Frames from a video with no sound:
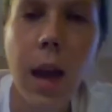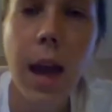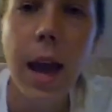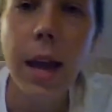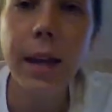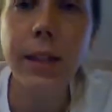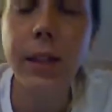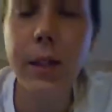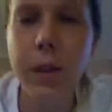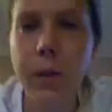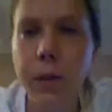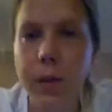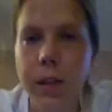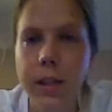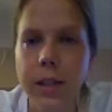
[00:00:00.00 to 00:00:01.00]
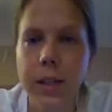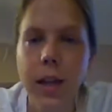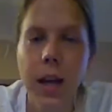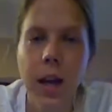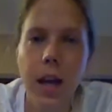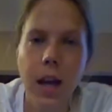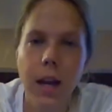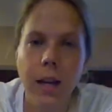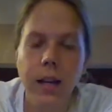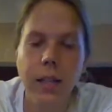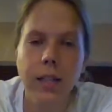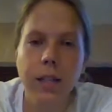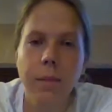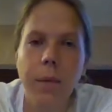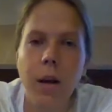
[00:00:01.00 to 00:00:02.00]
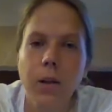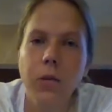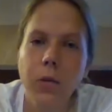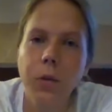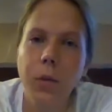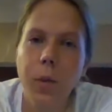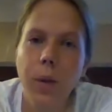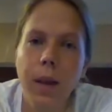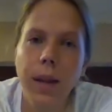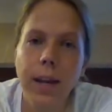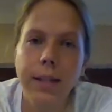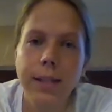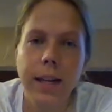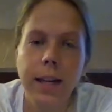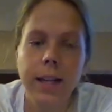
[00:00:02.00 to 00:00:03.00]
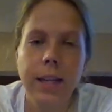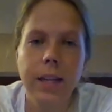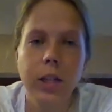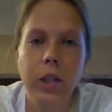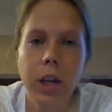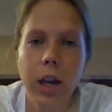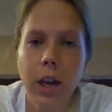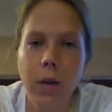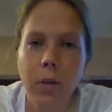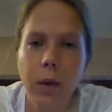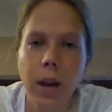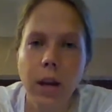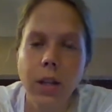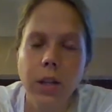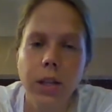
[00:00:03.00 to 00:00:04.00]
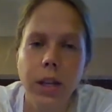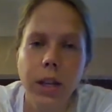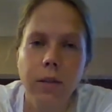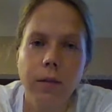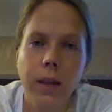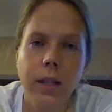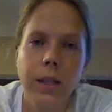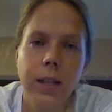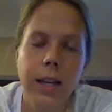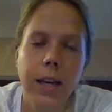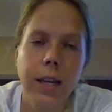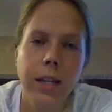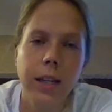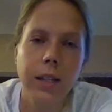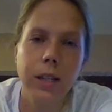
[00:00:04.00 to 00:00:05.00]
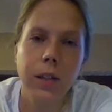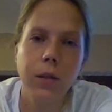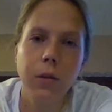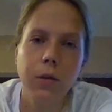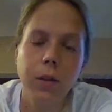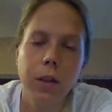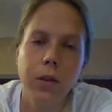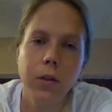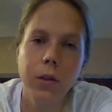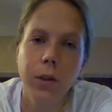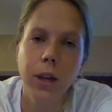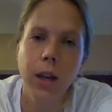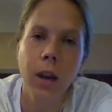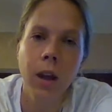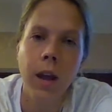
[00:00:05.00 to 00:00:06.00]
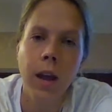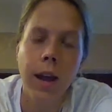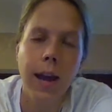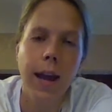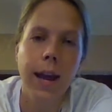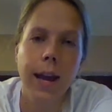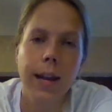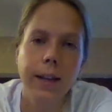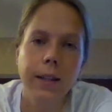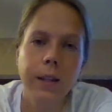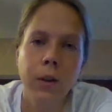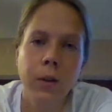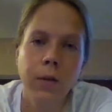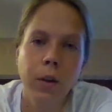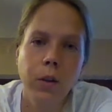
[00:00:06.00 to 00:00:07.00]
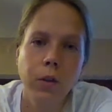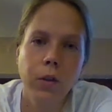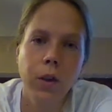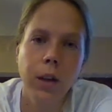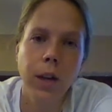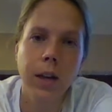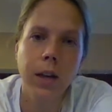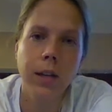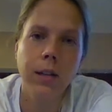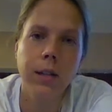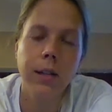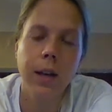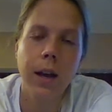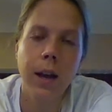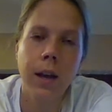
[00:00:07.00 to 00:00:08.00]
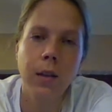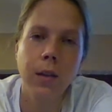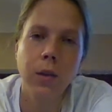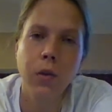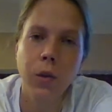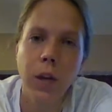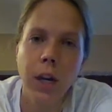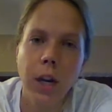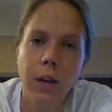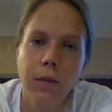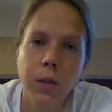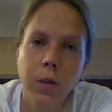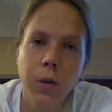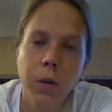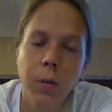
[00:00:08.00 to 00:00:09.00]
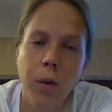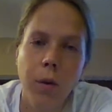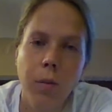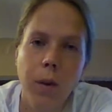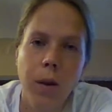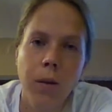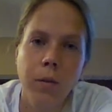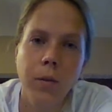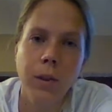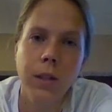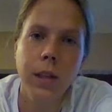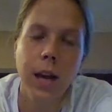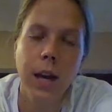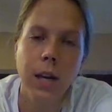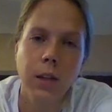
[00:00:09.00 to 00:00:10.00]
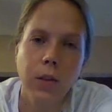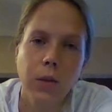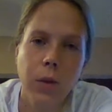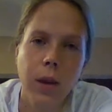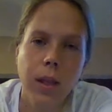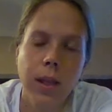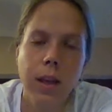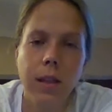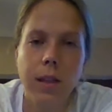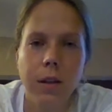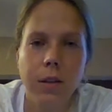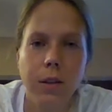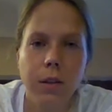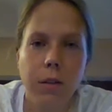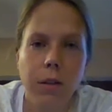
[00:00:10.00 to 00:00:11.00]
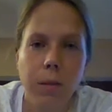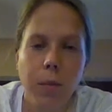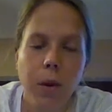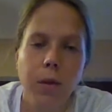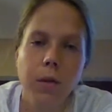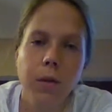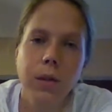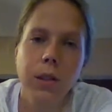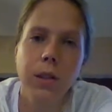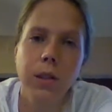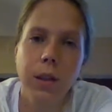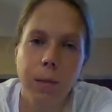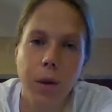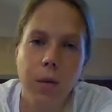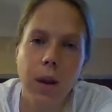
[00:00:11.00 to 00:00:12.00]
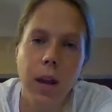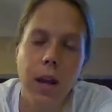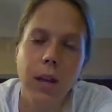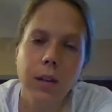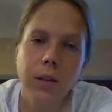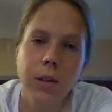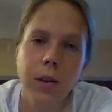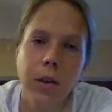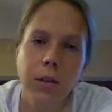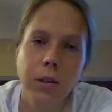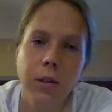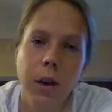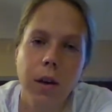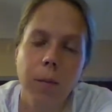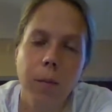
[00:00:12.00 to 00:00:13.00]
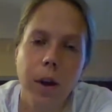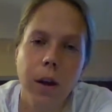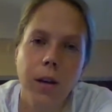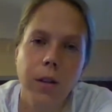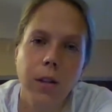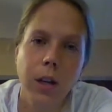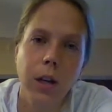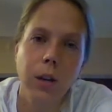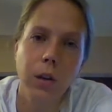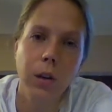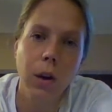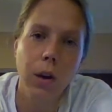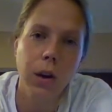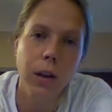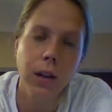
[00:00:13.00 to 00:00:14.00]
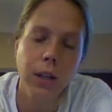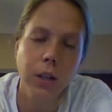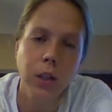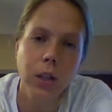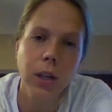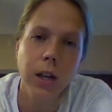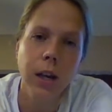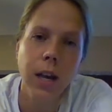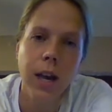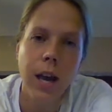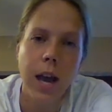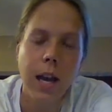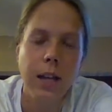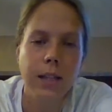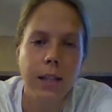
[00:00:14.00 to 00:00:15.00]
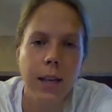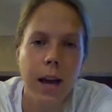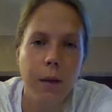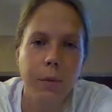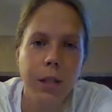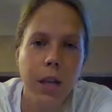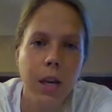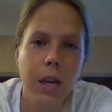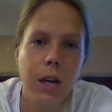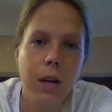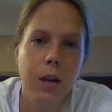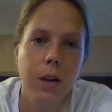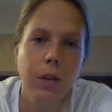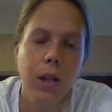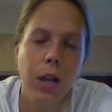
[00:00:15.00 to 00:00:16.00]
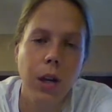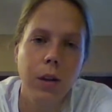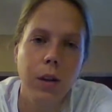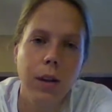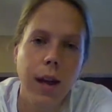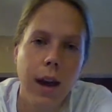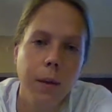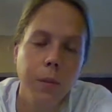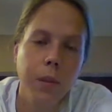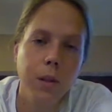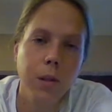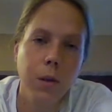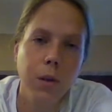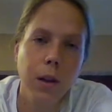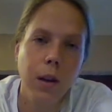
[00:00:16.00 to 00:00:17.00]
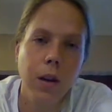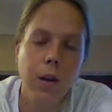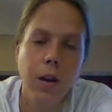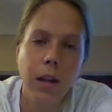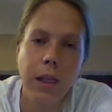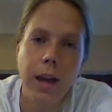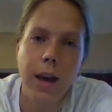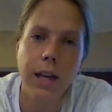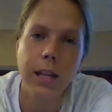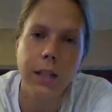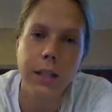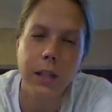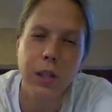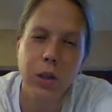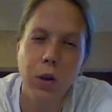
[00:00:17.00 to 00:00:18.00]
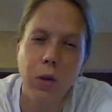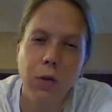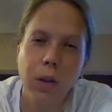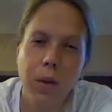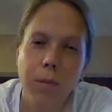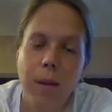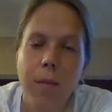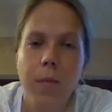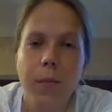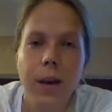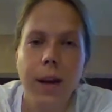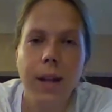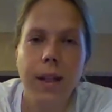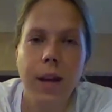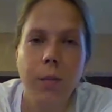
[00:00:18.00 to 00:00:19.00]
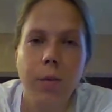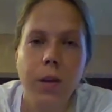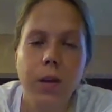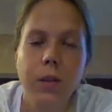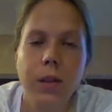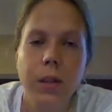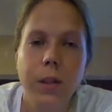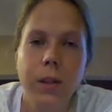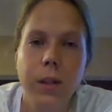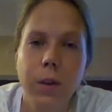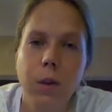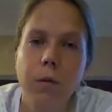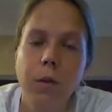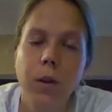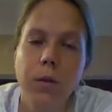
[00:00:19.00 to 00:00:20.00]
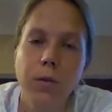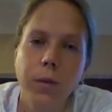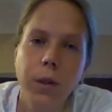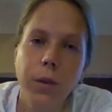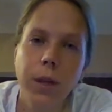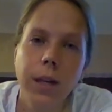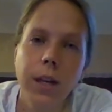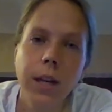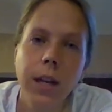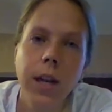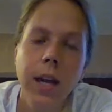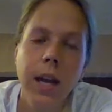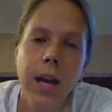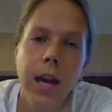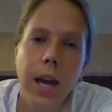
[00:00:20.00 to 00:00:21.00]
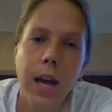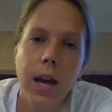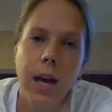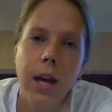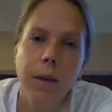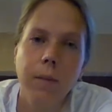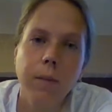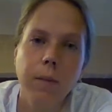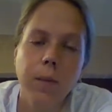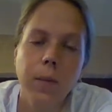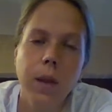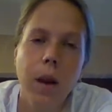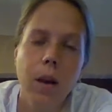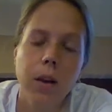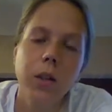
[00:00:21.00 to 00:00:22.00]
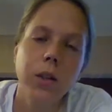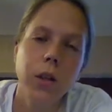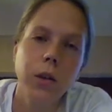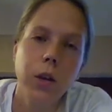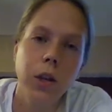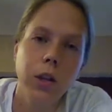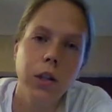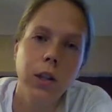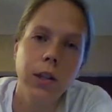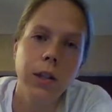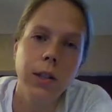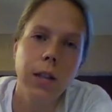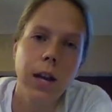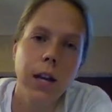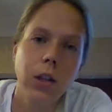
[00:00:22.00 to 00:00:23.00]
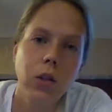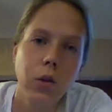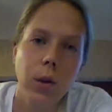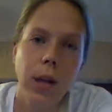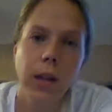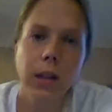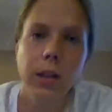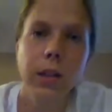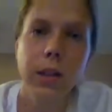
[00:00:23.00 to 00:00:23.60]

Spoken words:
And so this is the module where we dissected a chicken wing to investigate a synovial joint. And a synovial joint is the joining of two or more bones at a joint that the bone ends are surrounded by articular cartilage, and it's encapsulated in an articular capsule, and underneath that is the synovial membrane that produces synovial fluid that also cushions that joint.